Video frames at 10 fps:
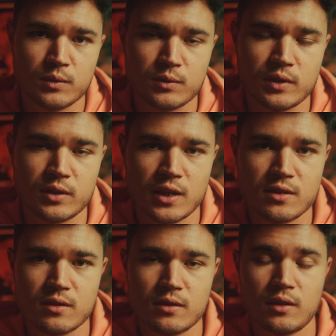
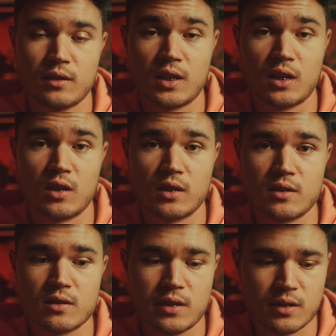regrets that I got
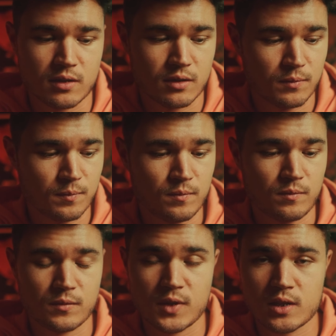this lens.
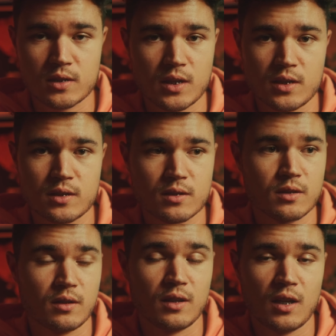This lens
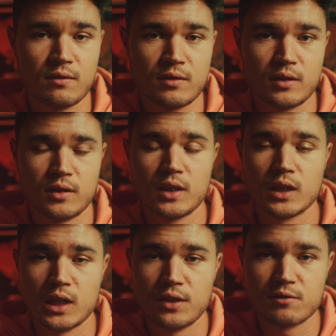never
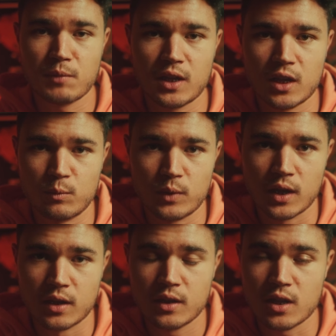leaves my
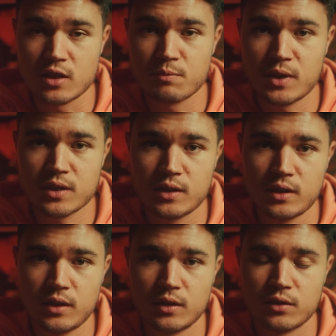camera,
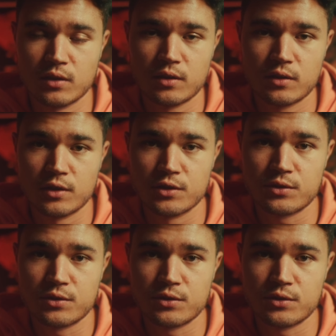especially not on